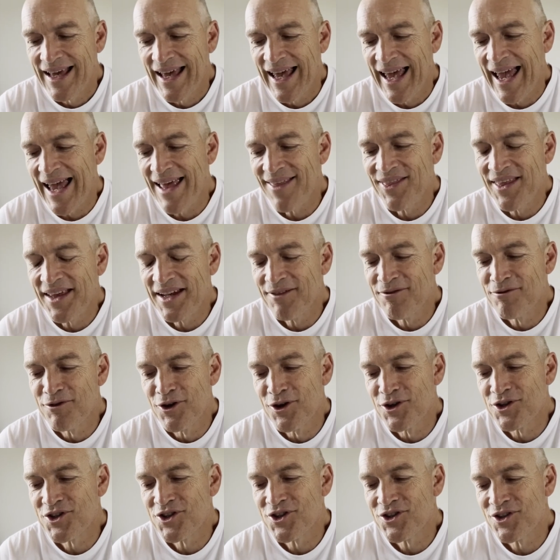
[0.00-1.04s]
And then
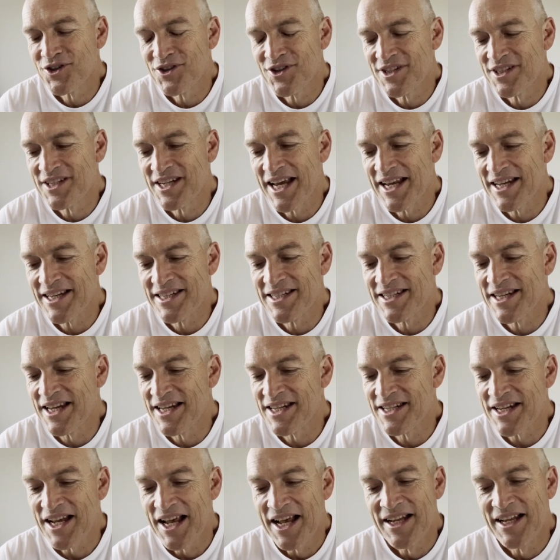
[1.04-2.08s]
verse 10 says,